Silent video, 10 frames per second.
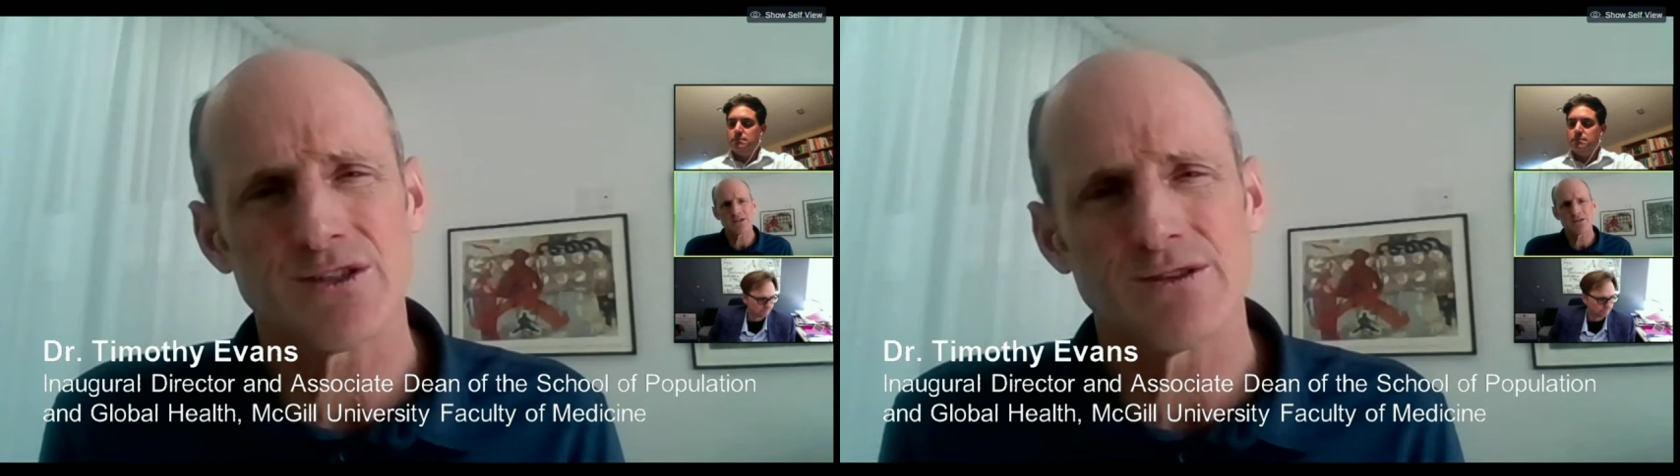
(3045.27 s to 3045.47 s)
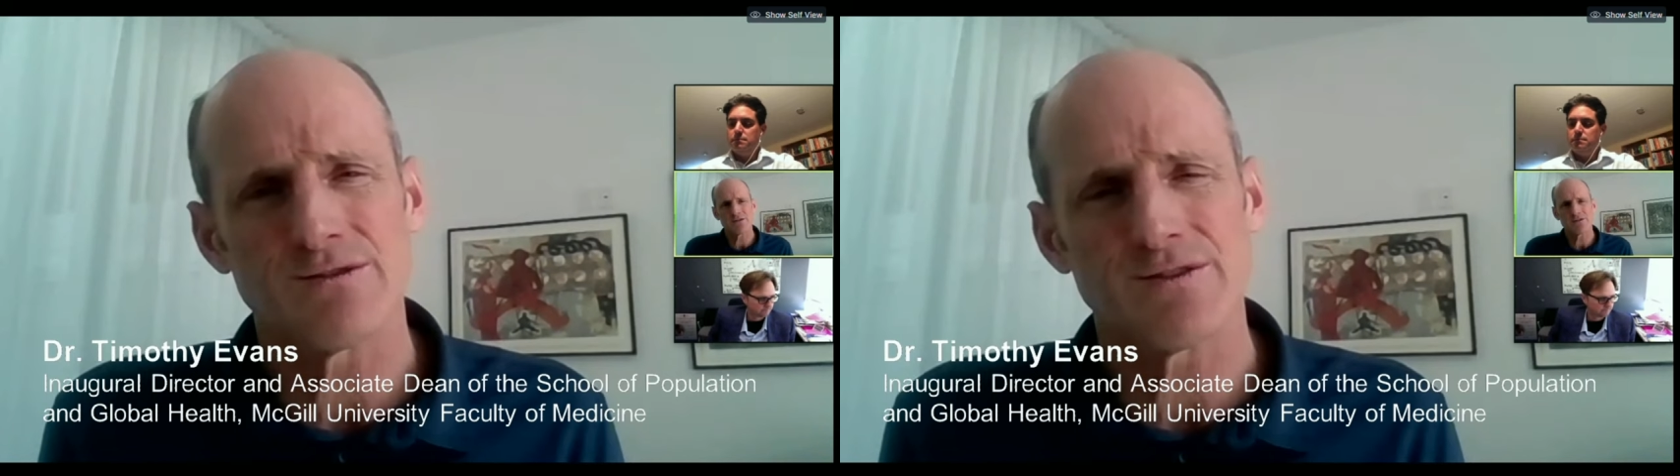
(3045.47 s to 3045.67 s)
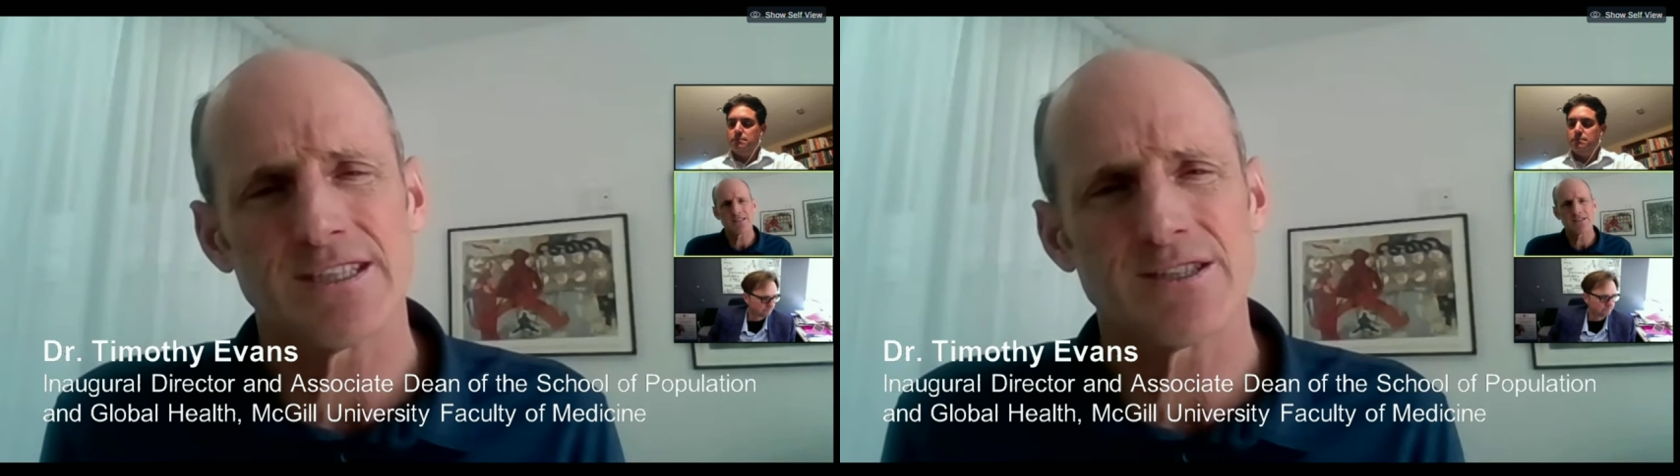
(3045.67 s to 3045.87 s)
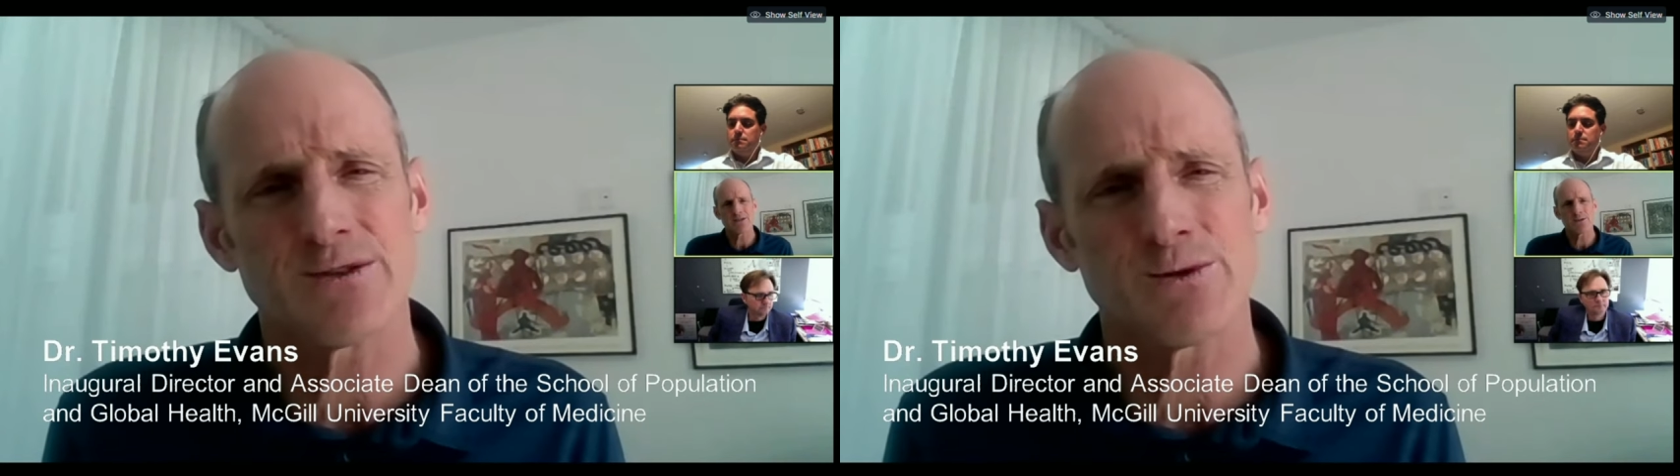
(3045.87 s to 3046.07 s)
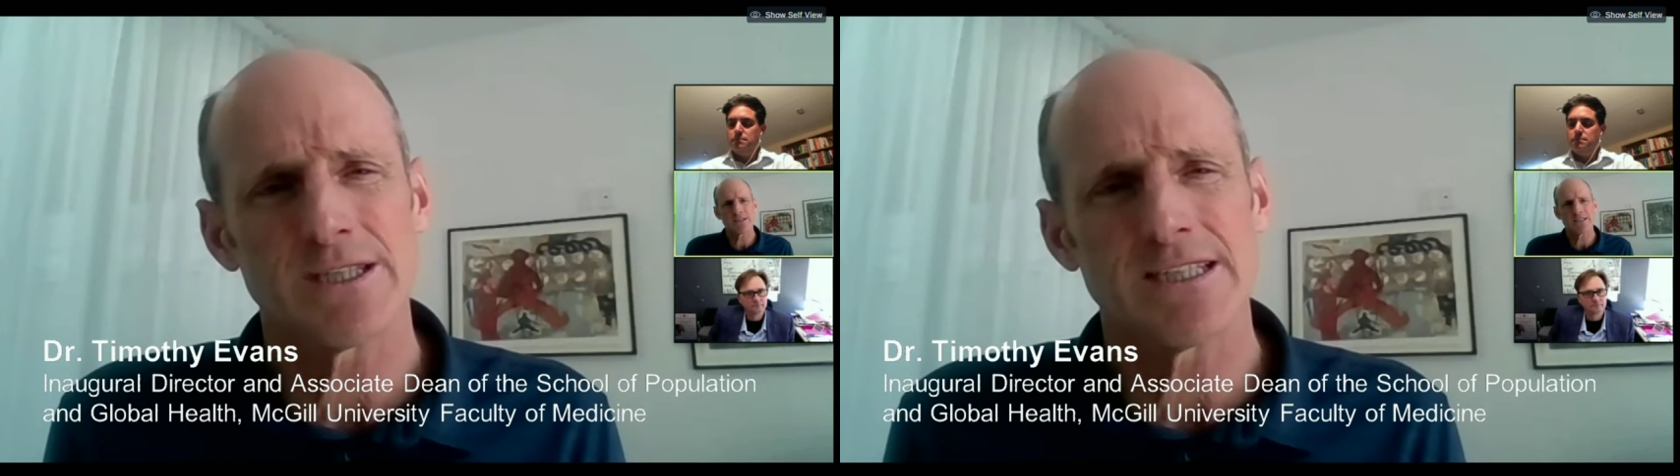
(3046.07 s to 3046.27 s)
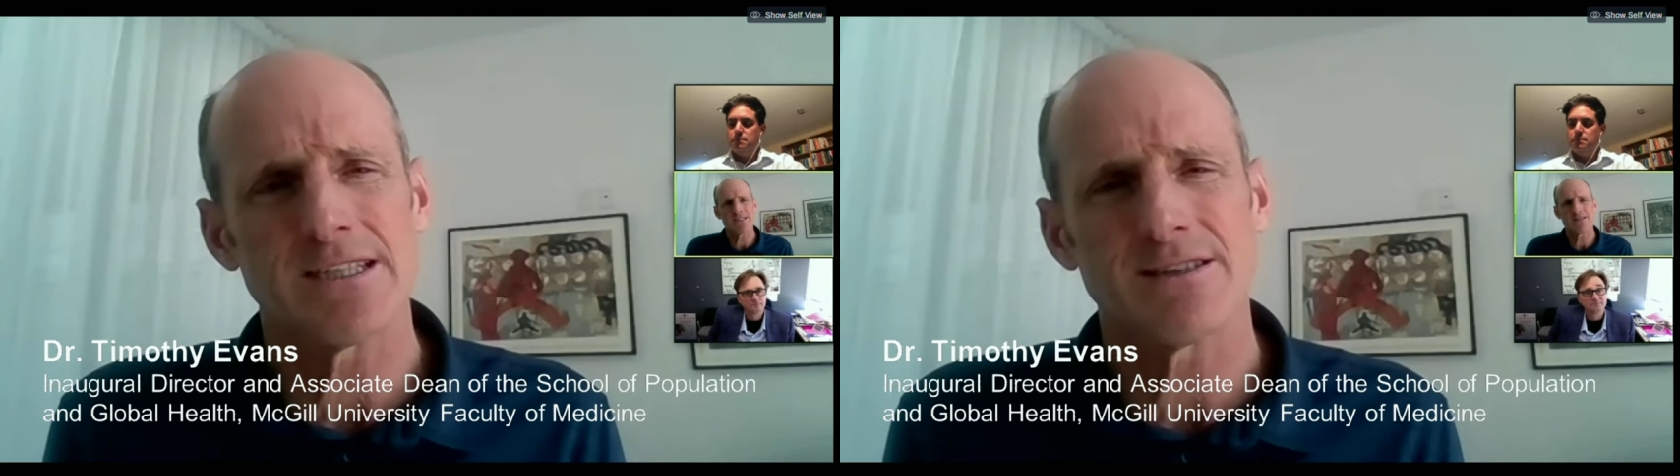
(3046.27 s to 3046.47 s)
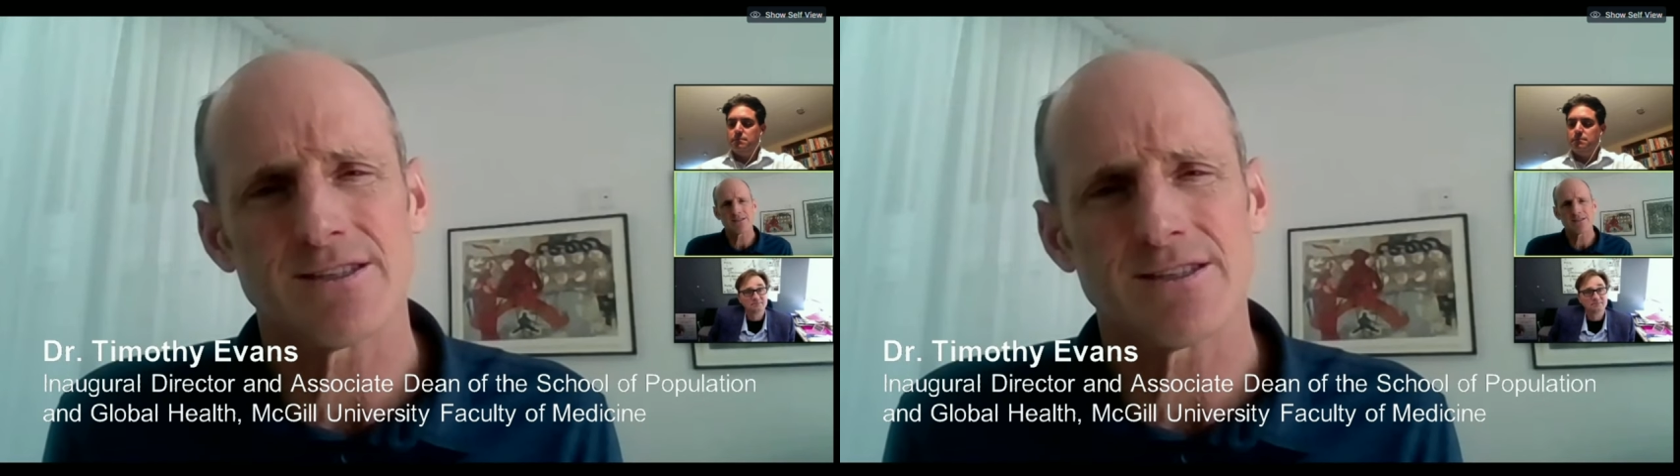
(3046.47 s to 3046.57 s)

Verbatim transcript: two, phase three.